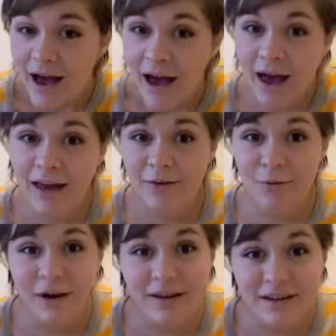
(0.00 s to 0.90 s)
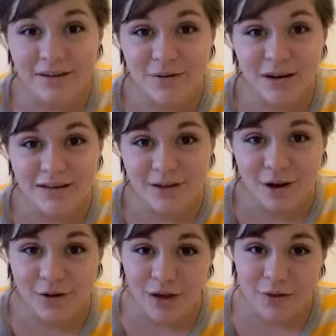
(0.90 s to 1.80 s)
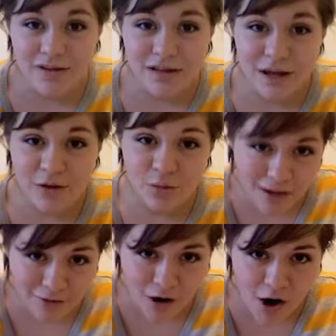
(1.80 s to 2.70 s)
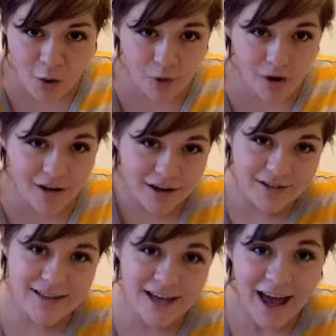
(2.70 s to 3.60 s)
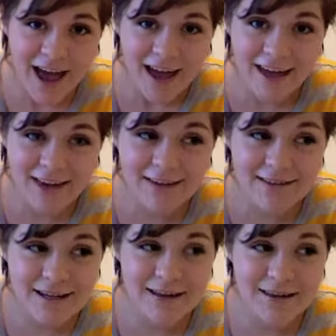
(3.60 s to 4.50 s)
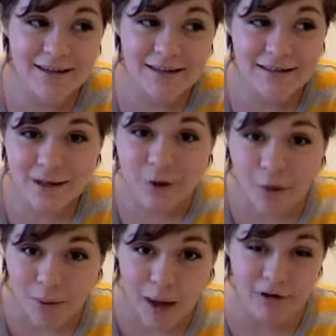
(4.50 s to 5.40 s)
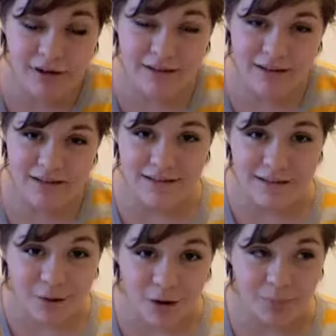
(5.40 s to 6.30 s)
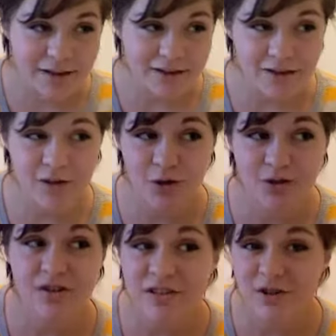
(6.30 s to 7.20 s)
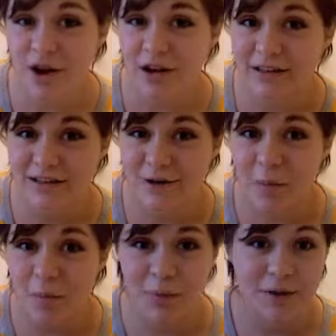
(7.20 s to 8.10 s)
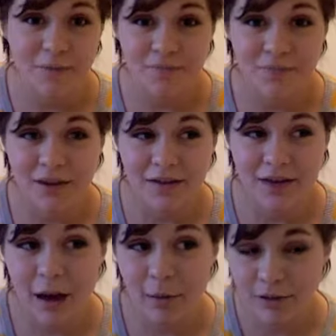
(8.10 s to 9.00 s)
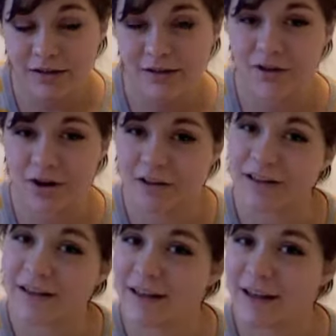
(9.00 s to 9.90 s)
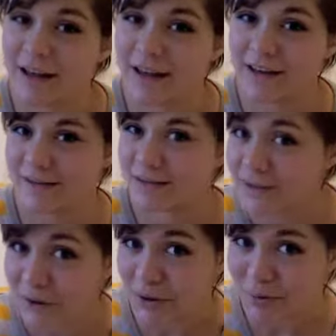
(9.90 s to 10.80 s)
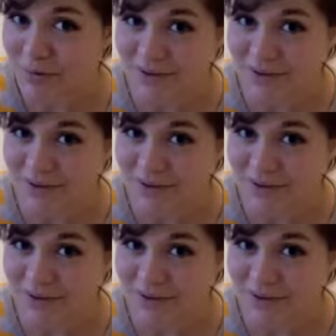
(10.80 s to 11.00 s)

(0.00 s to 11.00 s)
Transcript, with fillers: and right next to it I saw there was a Nuevo product. It's the syrup, Abuelita syrup, like Hershey's chocolate syrup, but the Abuelita chocolate in a syrup.